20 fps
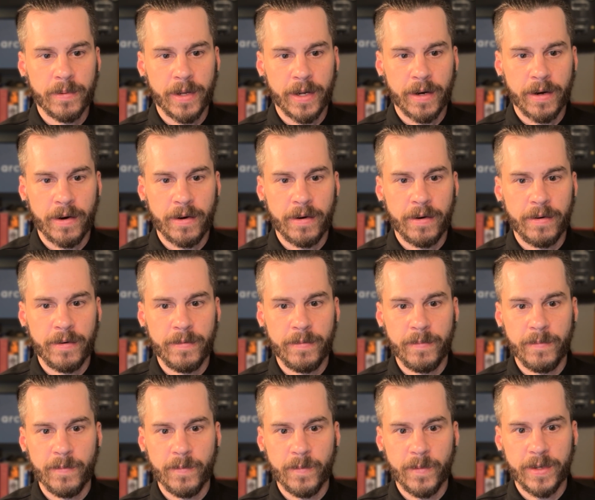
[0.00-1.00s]
Like,
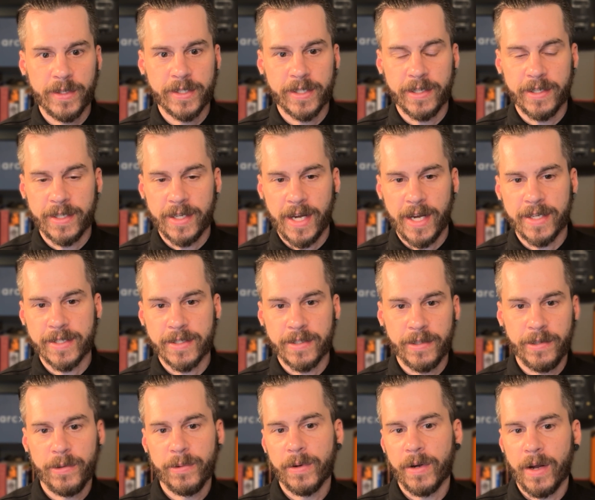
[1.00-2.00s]
is it a task
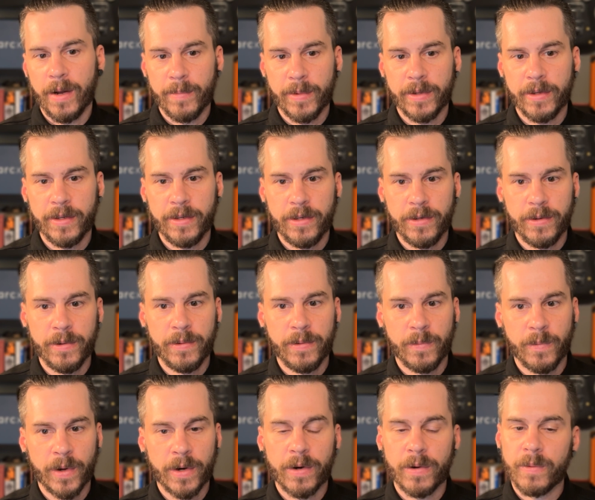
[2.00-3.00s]
that you commonly
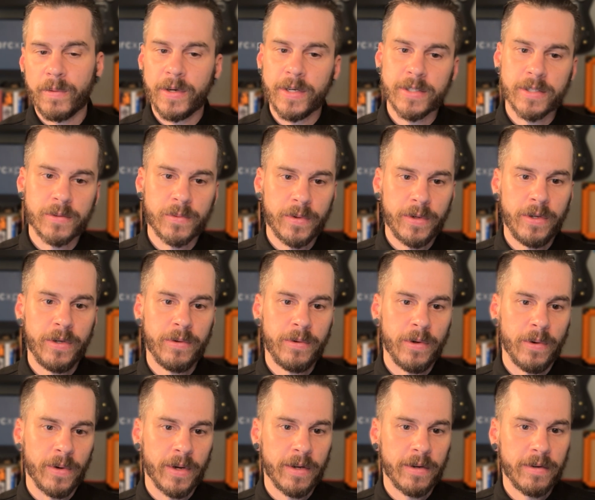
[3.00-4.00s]
do? What are risks when you
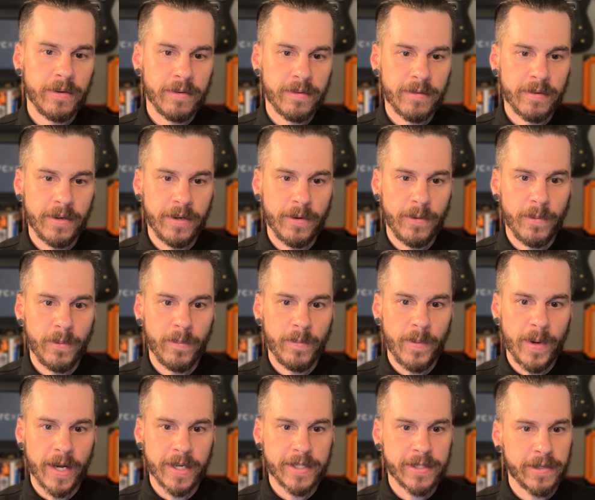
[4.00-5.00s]
do it? You
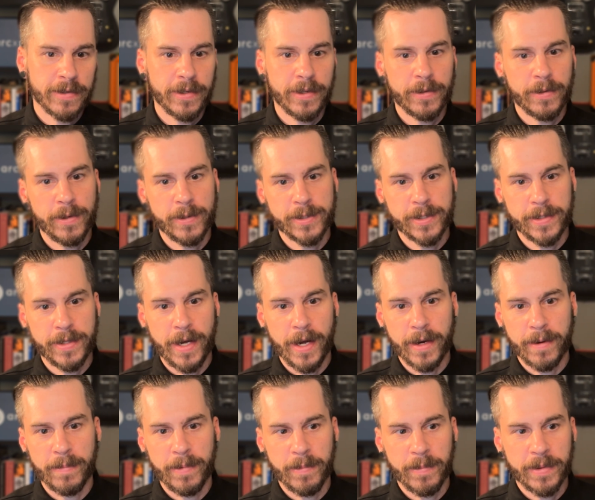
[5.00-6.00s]
accidentally close a
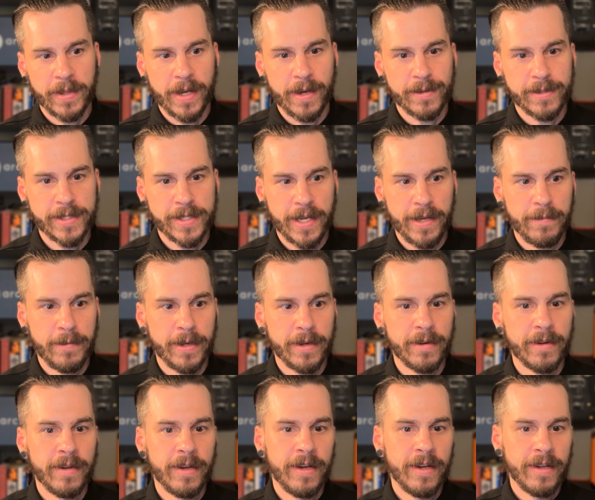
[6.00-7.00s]
document without
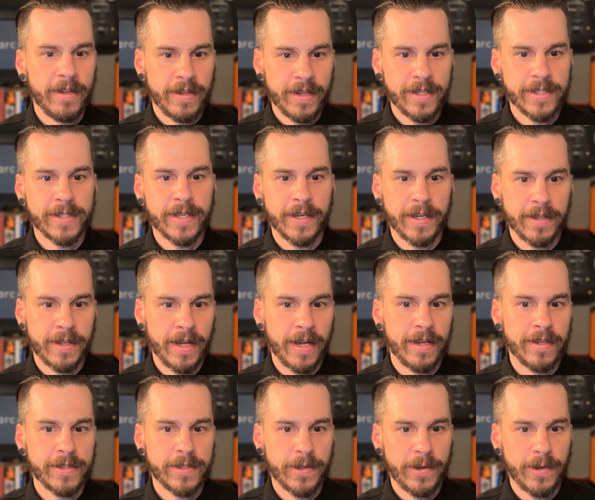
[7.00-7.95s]
saving, things like that.